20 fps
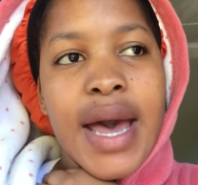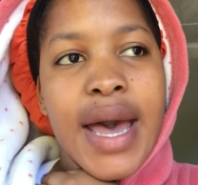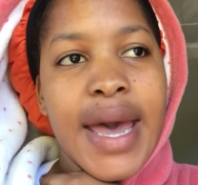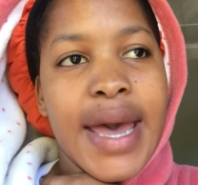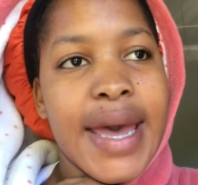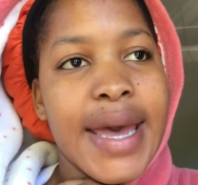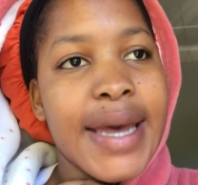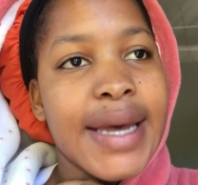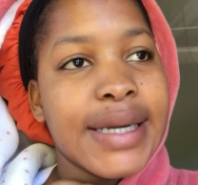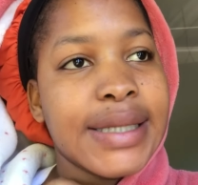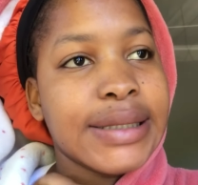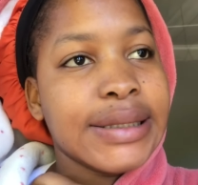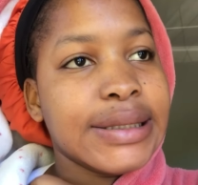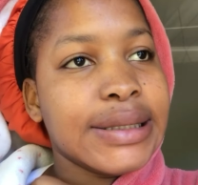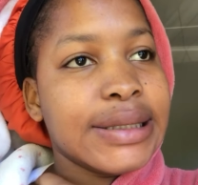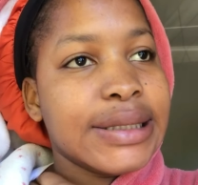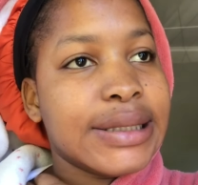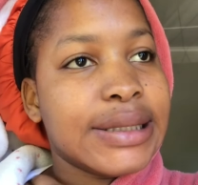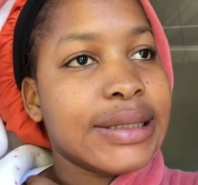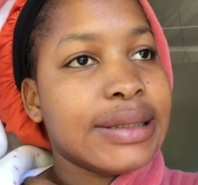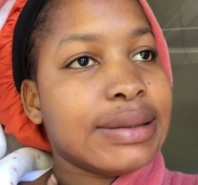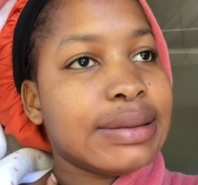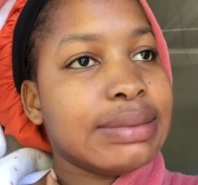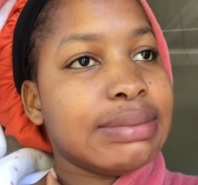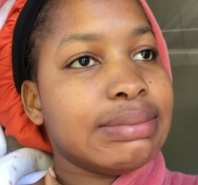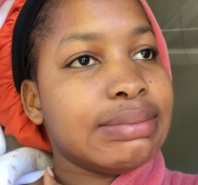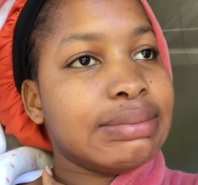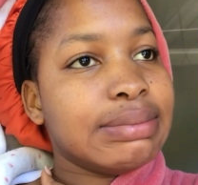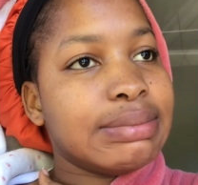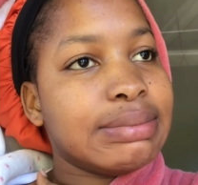and
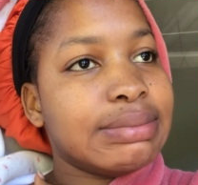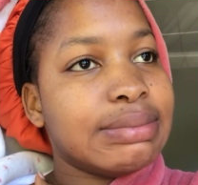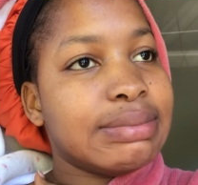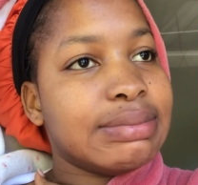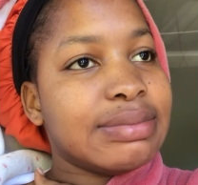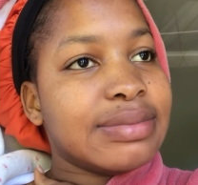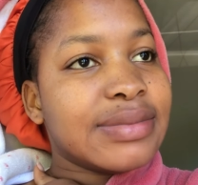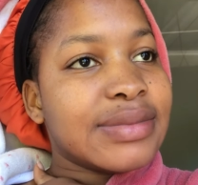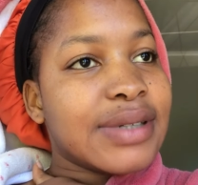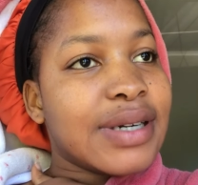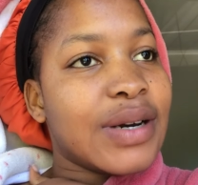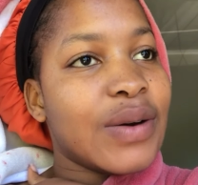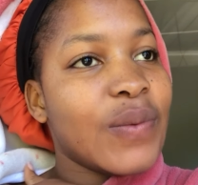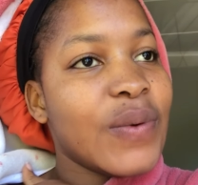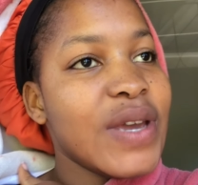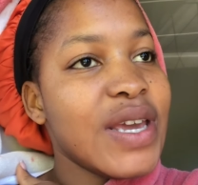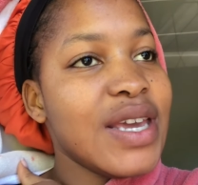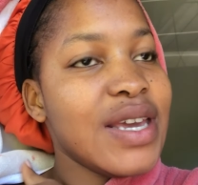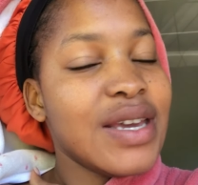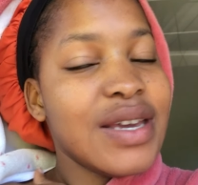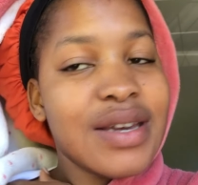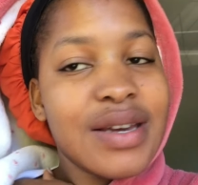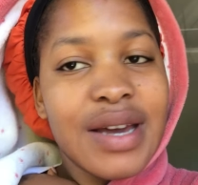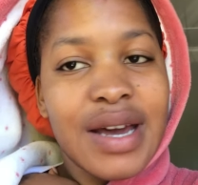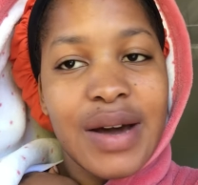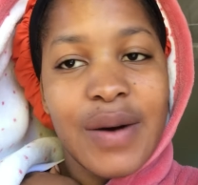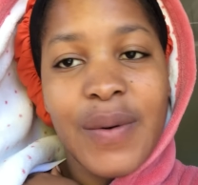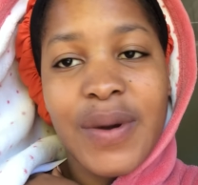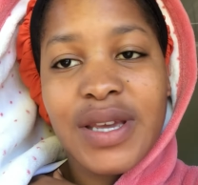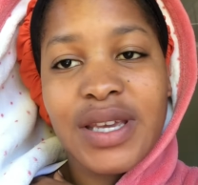we
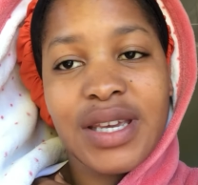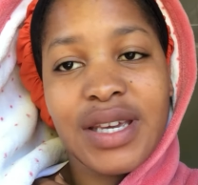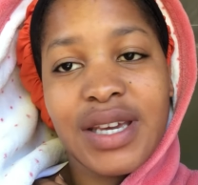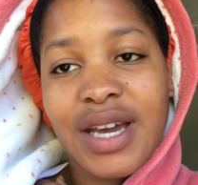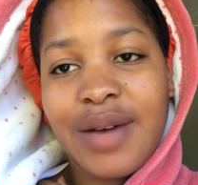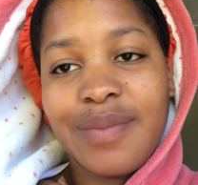are waking